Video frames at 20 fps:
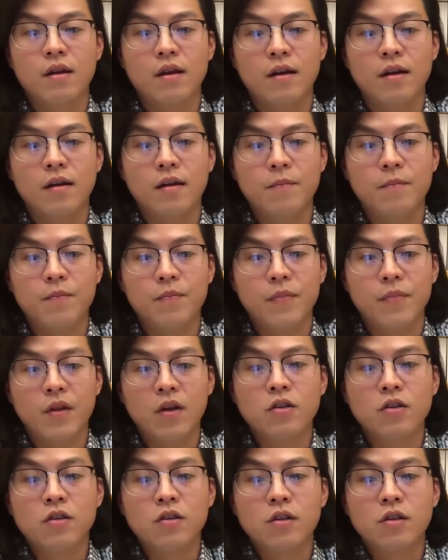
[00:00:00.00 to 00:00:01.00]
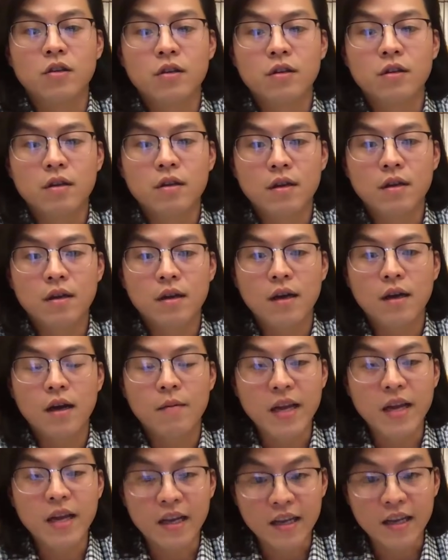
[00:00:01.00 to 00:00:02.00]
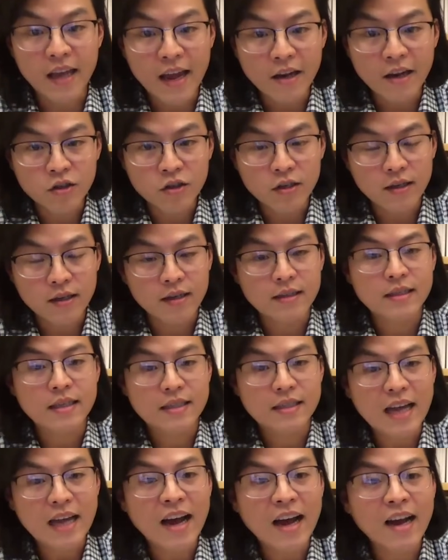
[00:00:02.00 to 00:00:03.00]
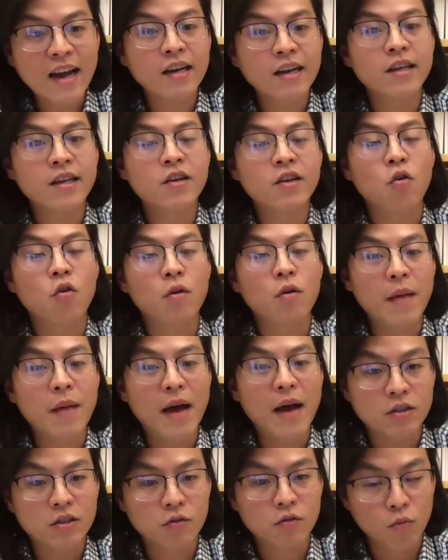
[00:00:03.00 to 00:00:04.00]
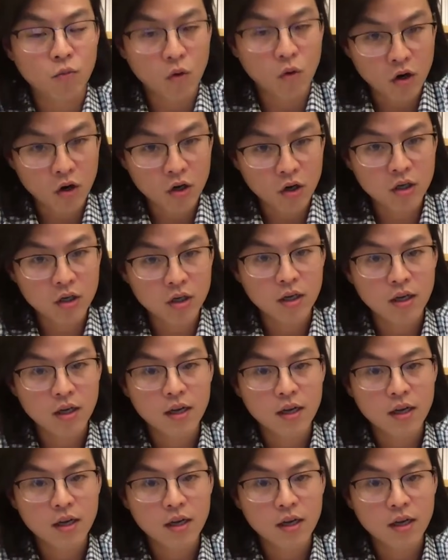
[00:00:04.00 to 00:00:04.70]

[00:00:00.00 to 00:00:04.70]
um, um, engaging in society, going back to work,